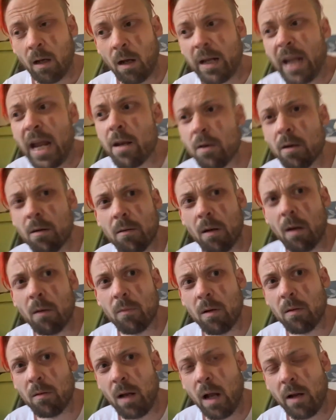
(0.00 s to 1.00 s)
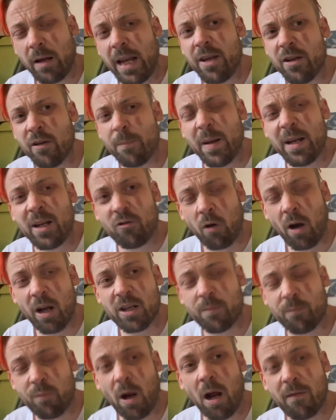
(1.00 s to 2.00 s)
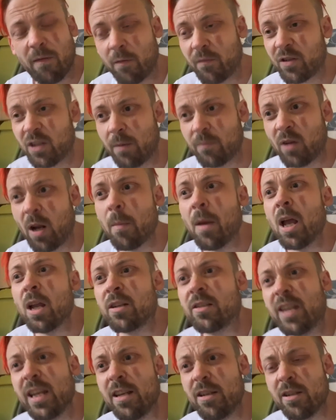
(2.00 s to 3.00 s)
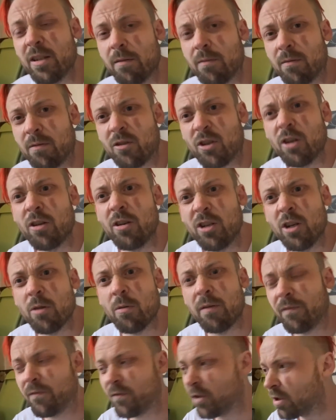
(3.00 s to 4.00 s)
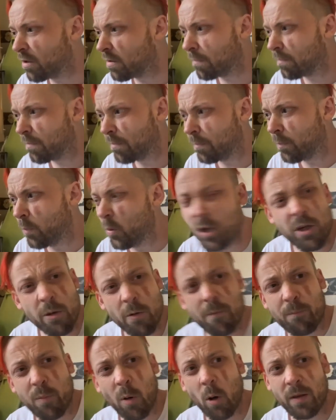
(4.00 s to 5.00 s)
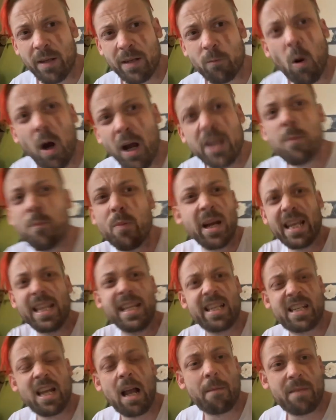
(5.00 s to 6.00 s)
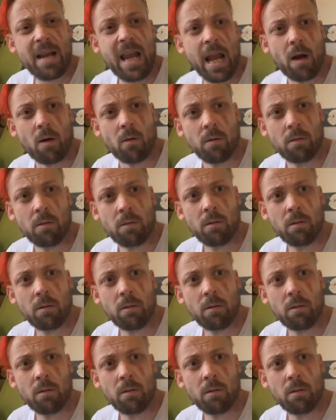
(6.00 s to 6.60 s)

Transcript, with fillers: Okay, okay, you've been Christ Bravo for some time. Didn't you? Didn't you have just? Wouldn't you have brought this? Why are you bringing this up now?